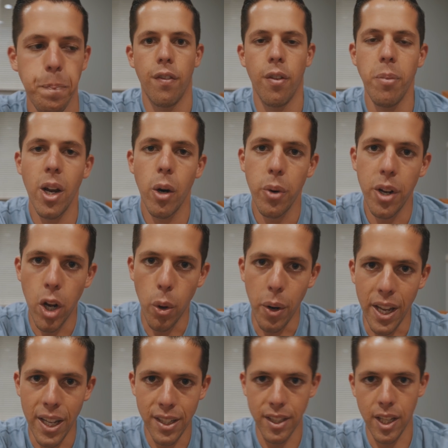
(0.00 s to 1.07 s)
From there, we go
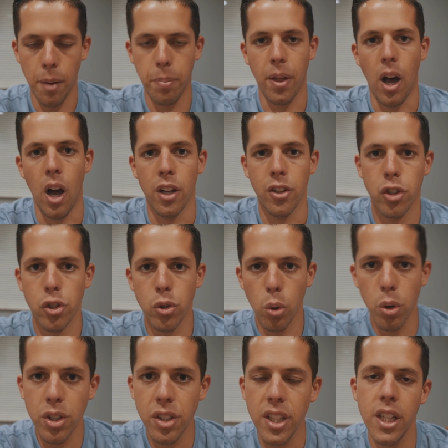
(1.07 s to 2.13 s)
in depth on
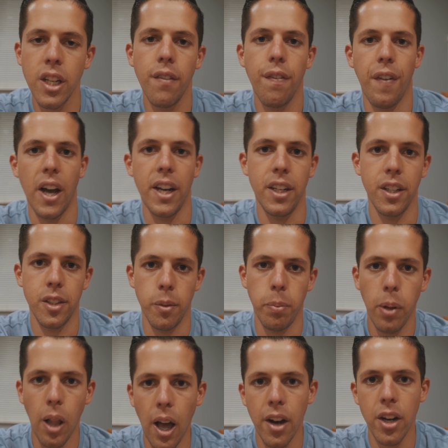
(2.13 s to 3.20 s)
sourcing, finding
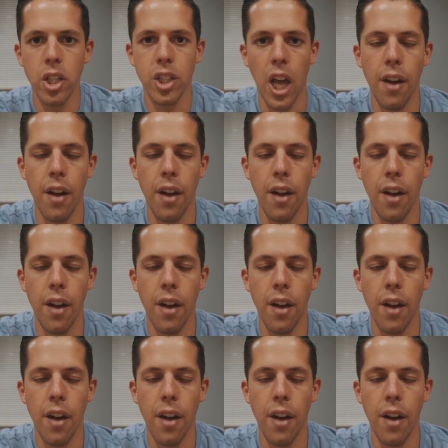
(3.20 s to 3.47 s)
suppliers,